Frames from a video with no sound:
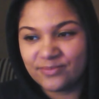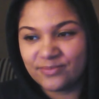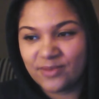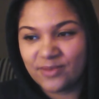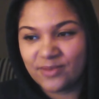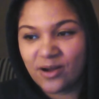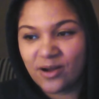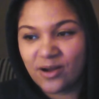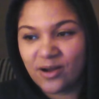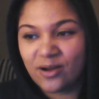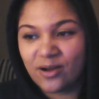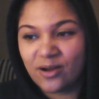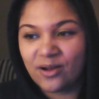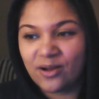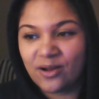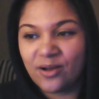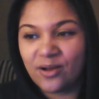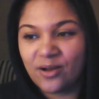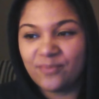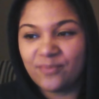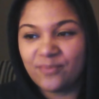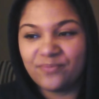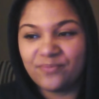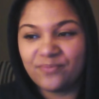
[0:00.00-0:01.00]
are
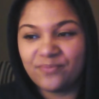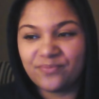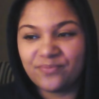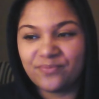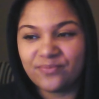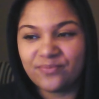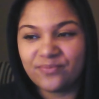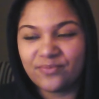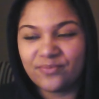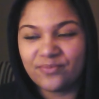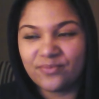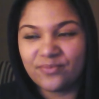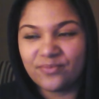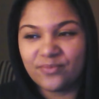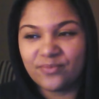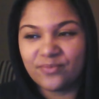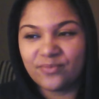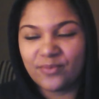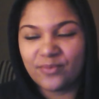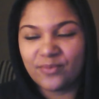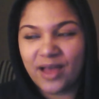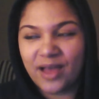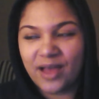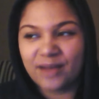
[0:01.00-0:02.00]

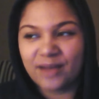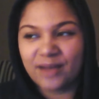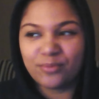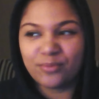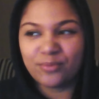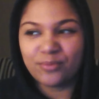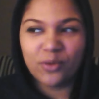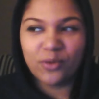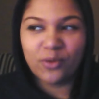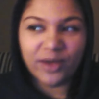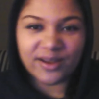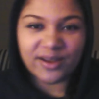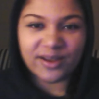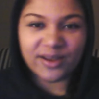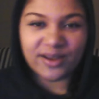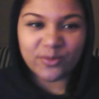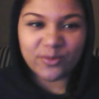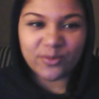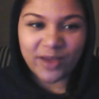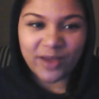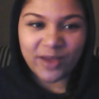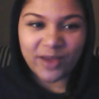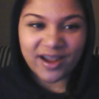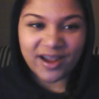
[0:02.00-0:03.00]
at a point
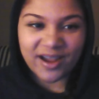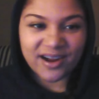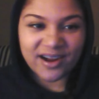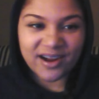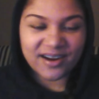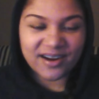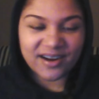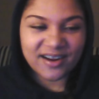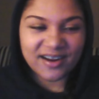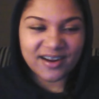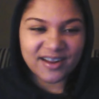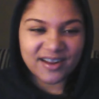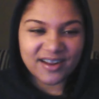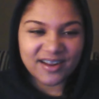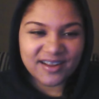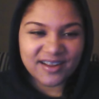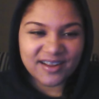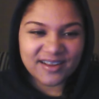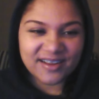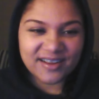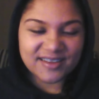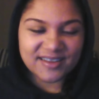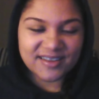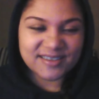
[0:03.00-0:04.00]
where
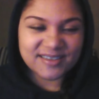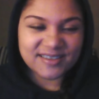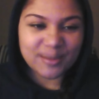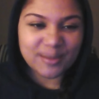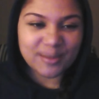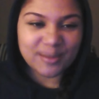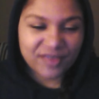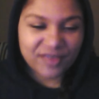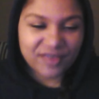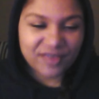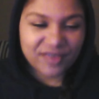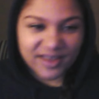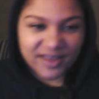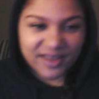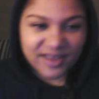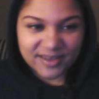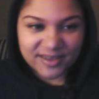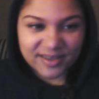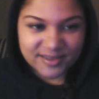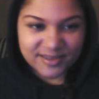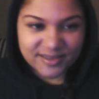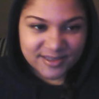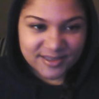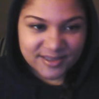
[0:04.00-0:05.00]
some
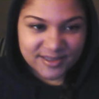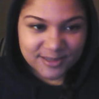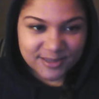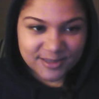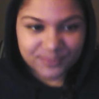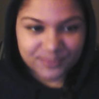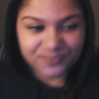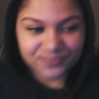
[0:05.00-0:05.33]
things